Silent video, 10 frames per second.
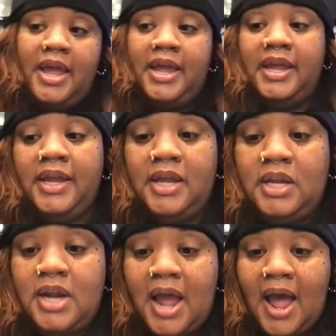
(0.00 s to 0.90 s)

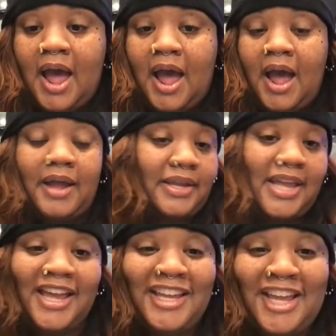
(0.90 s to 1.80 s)
And I
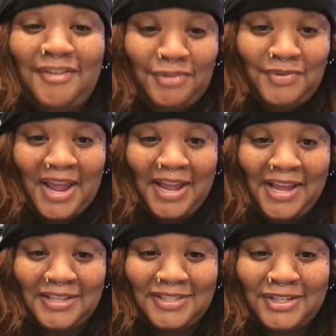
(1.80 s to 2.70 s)
can't give you that
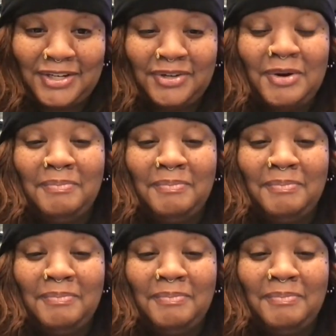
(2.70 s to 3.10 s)
answer